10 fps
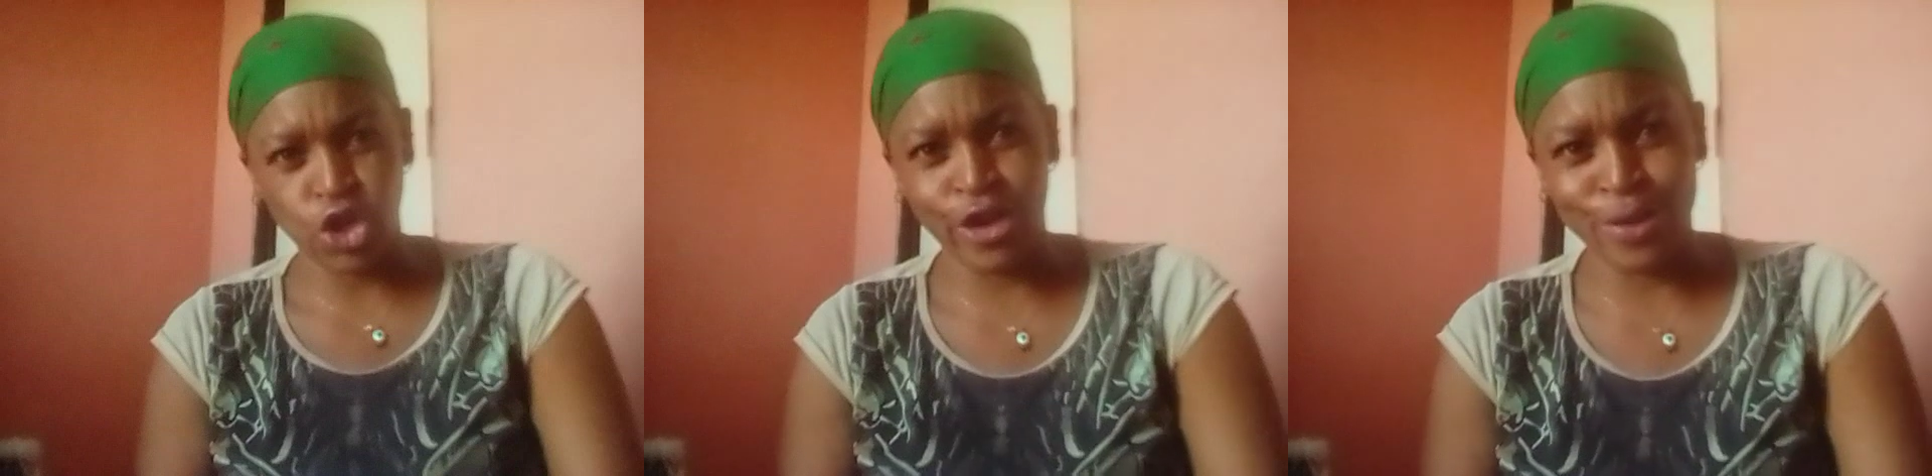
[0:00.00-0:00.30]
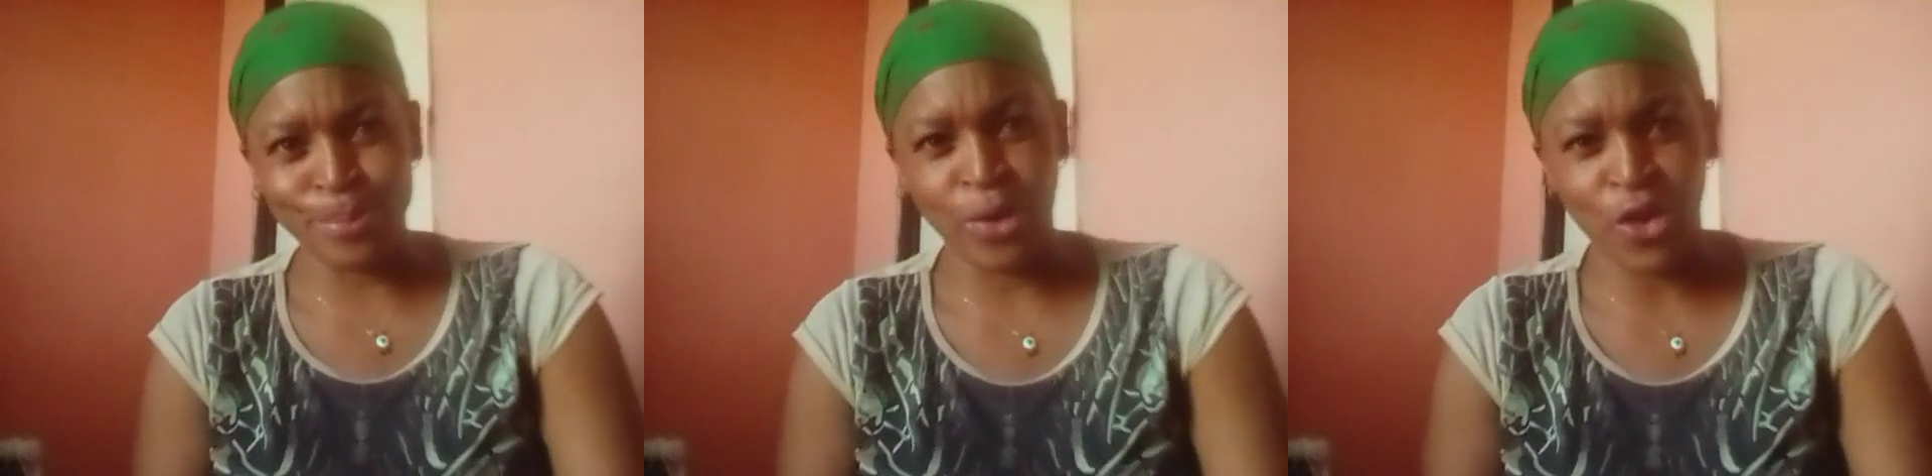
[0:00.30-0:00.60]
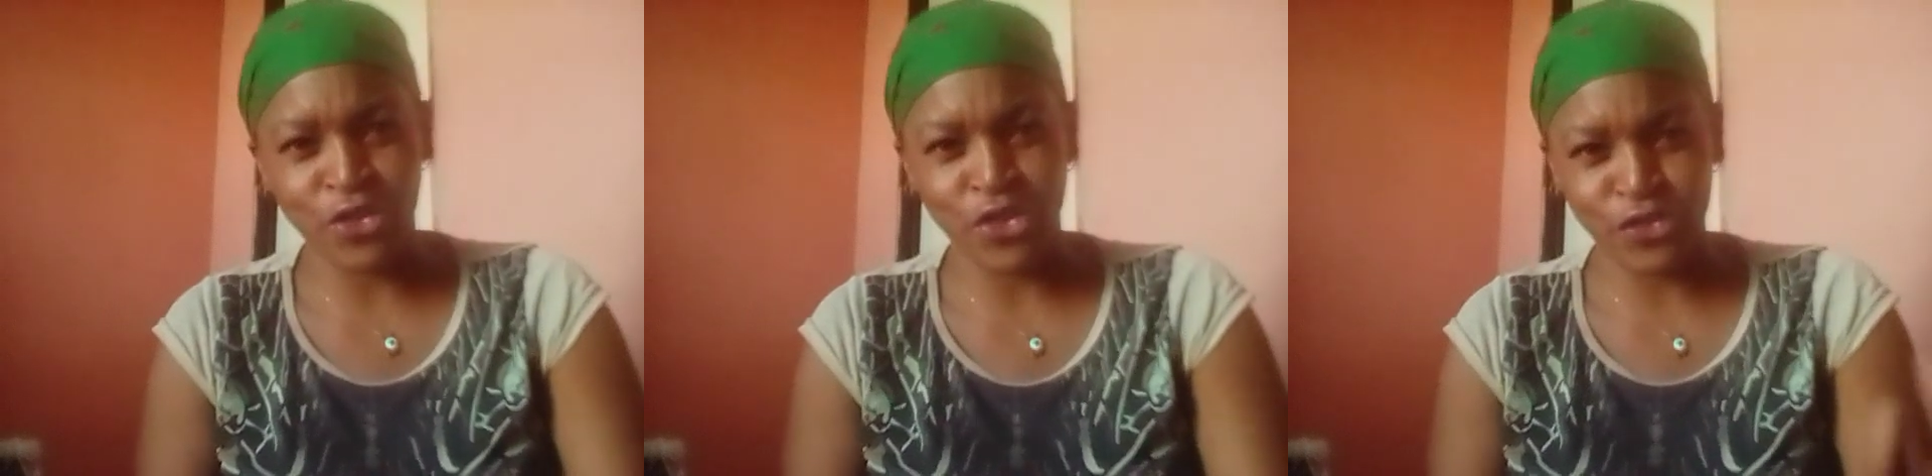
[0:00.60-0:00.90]
term
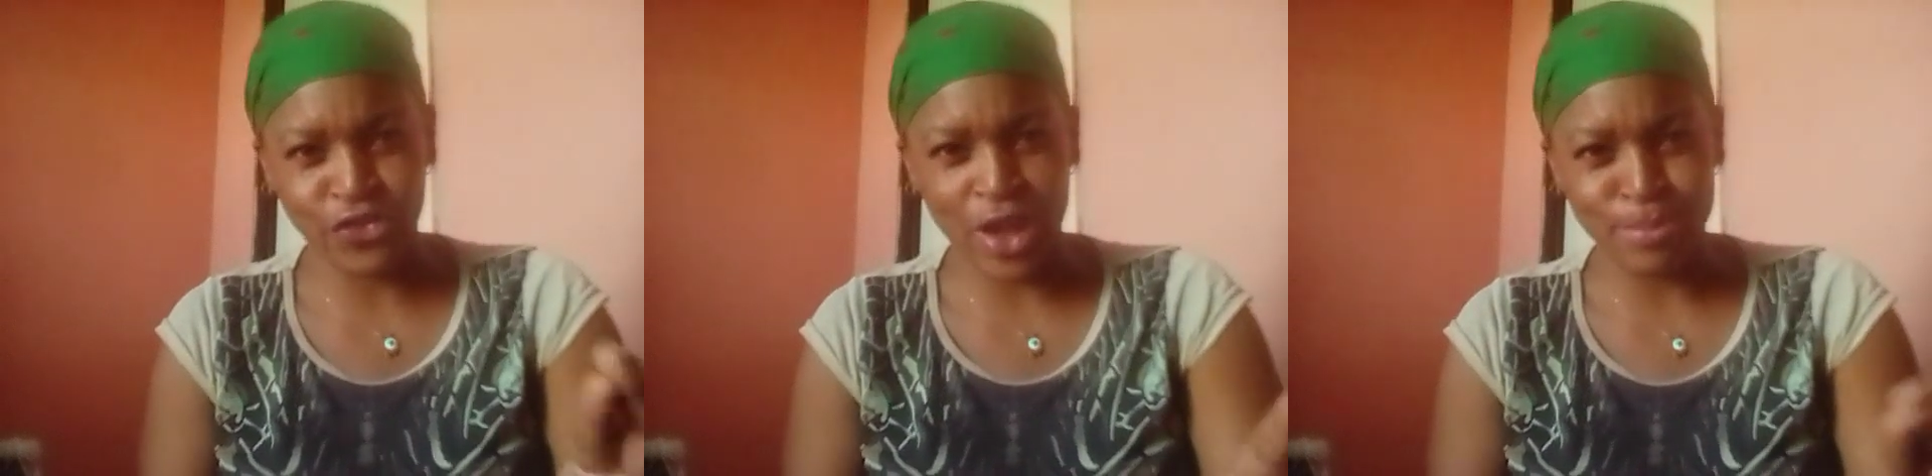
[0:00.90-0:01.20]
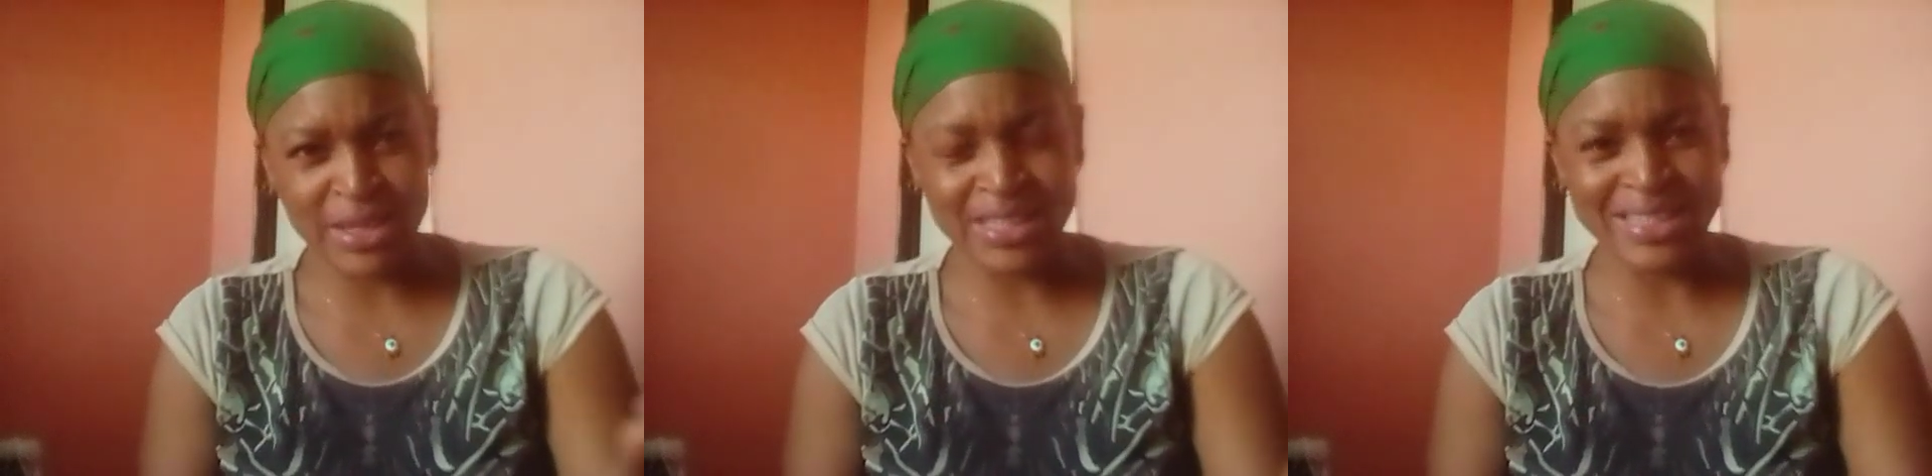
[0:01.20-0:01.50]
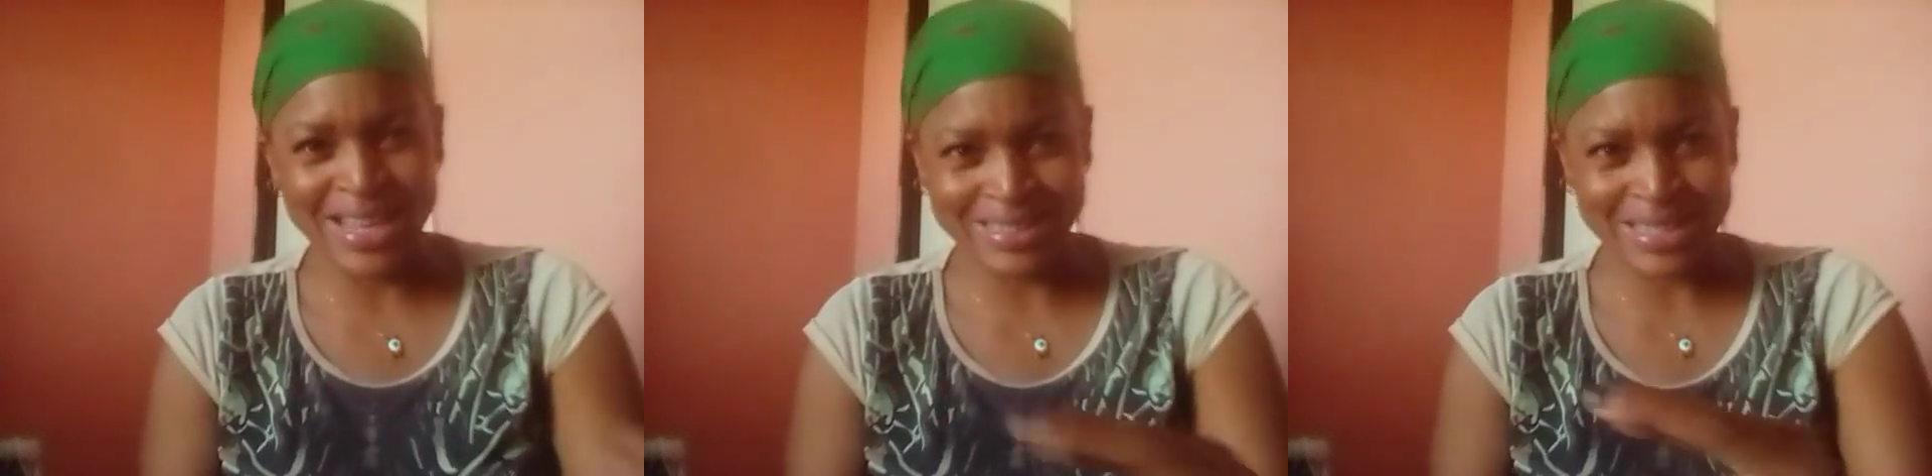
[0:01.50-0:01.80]
of
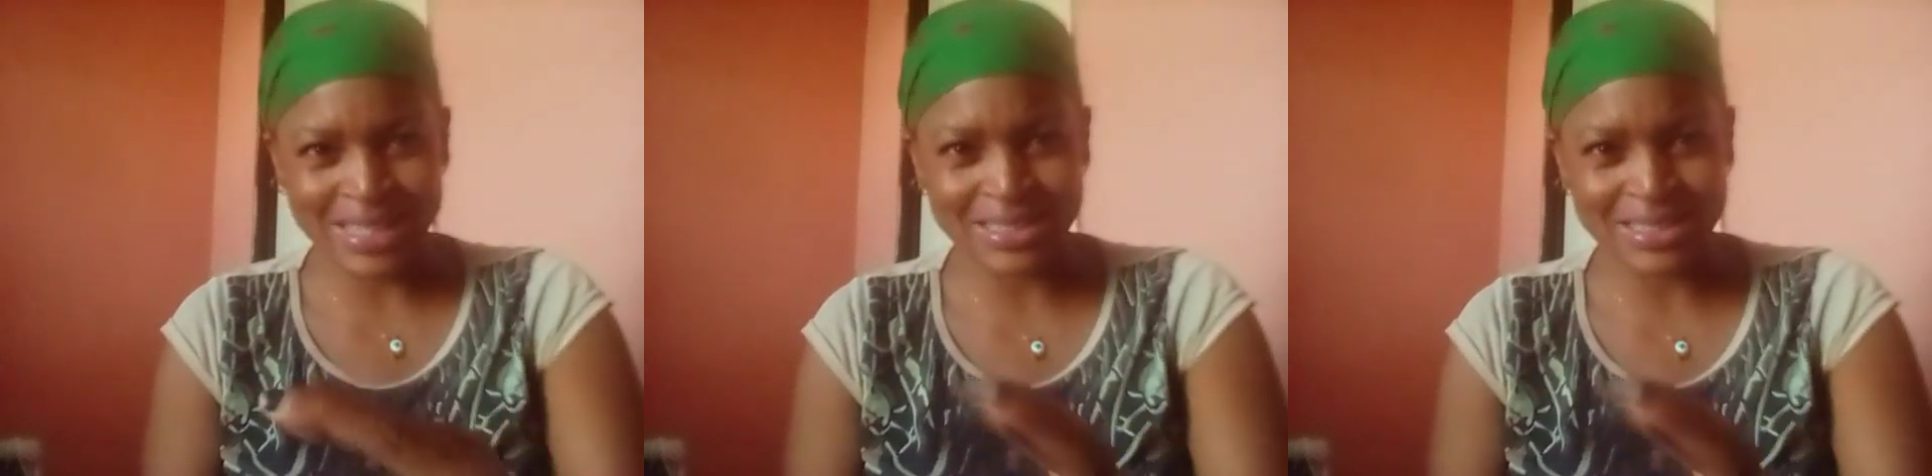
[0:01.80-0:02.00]
family and